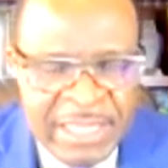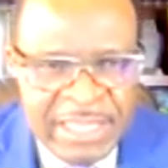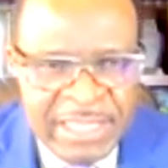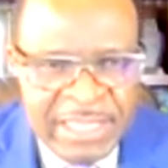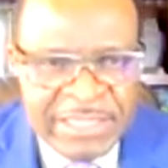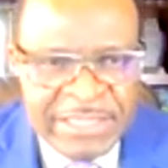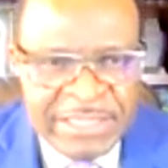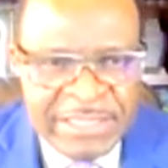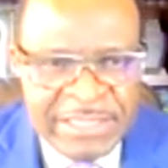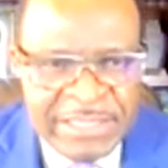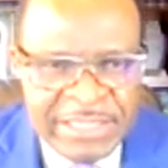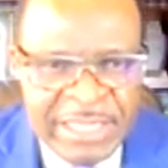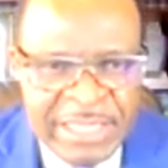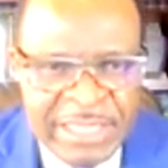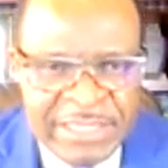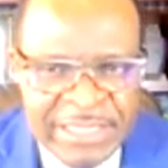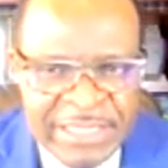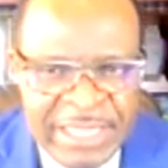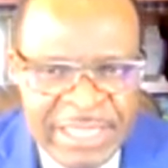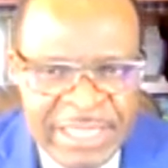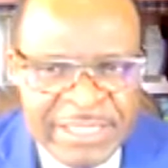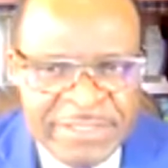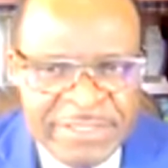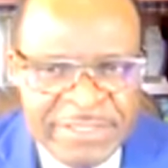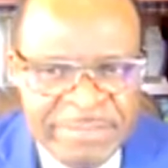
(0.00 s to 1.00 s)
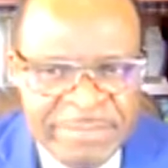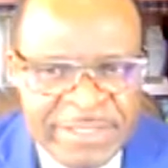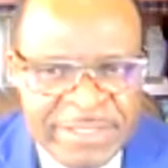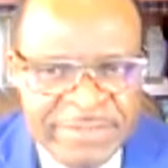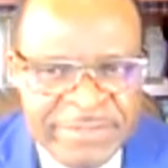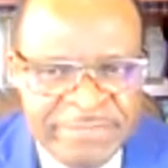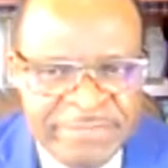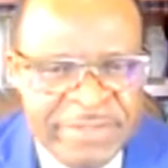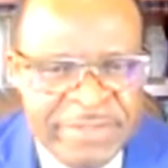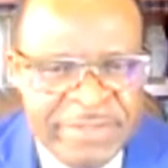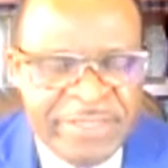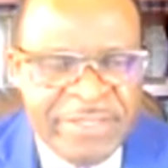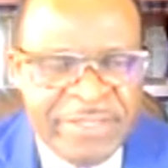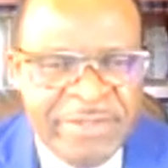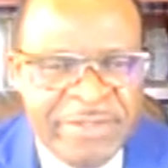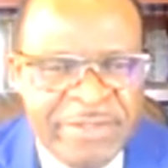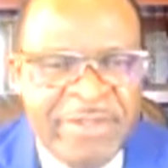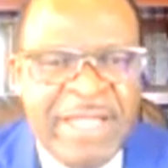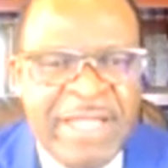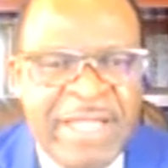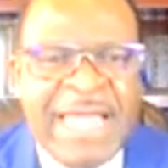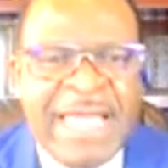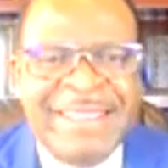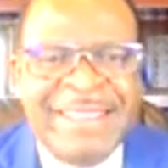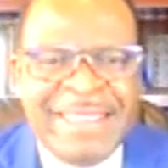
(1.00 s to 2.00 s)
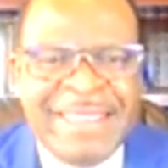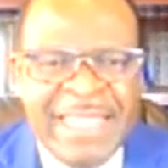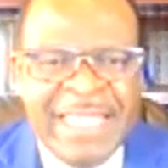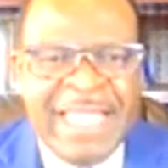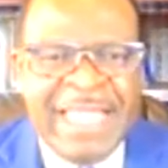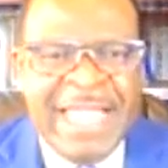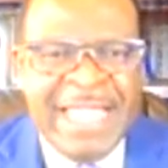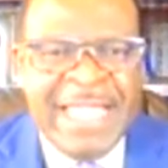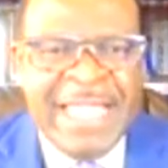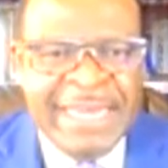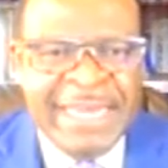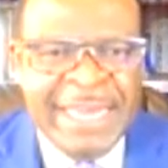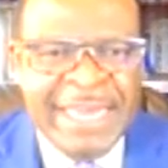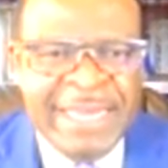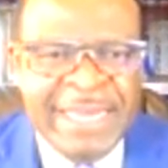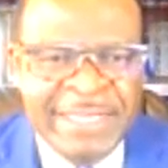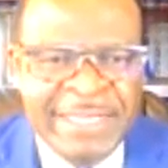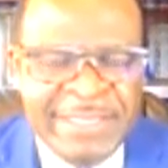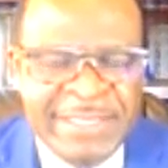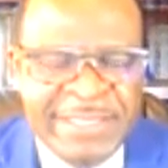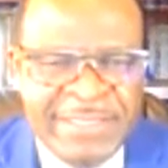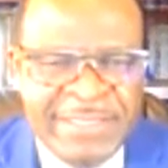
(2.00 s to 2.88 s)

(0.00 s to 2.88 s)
She said, yes, Mr. Victor, I think I need it.